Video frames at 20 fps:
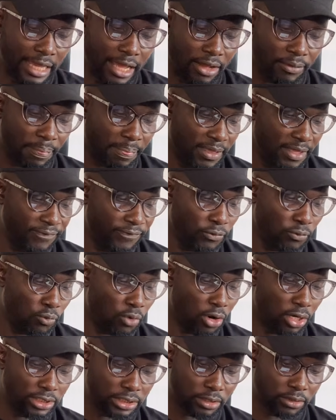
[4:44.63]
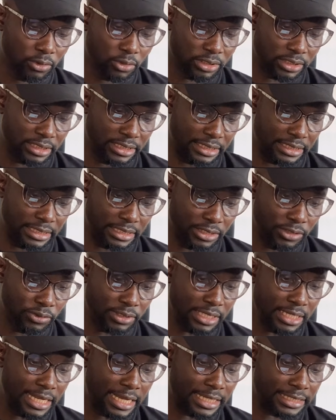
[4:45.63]
Now, if you watch closely,
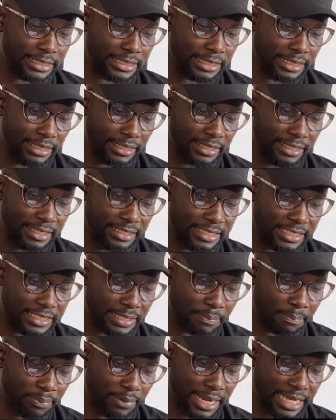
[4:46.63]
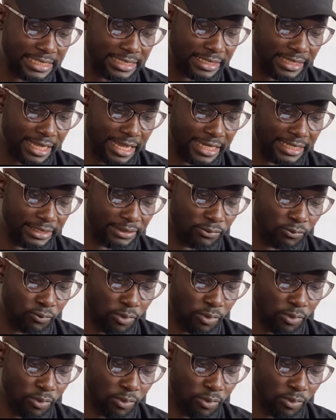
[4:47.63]
you see that this is a price line.